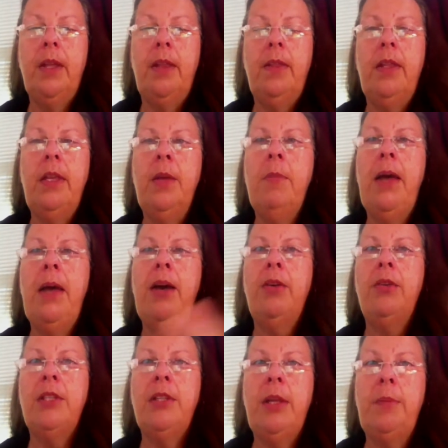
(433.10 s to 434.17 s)

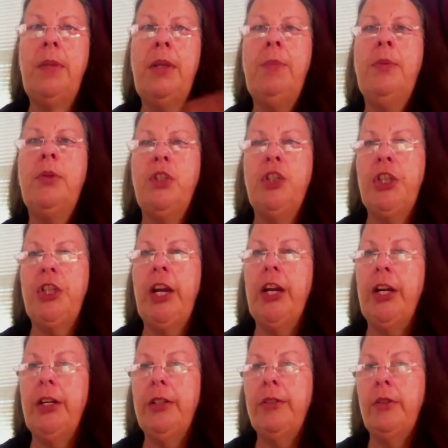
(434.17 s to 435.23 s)
amount that people
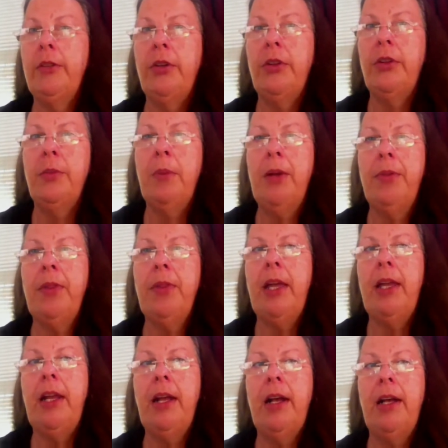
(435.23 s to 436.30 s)
share, or the amount
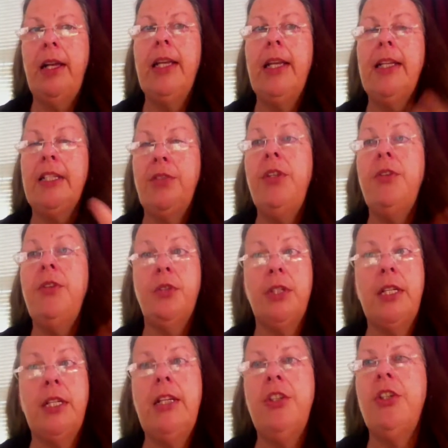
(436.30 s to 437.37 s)
that it gets views or
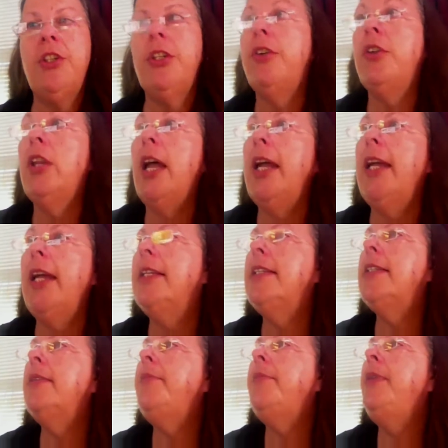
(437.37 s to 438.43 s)
attention or likes.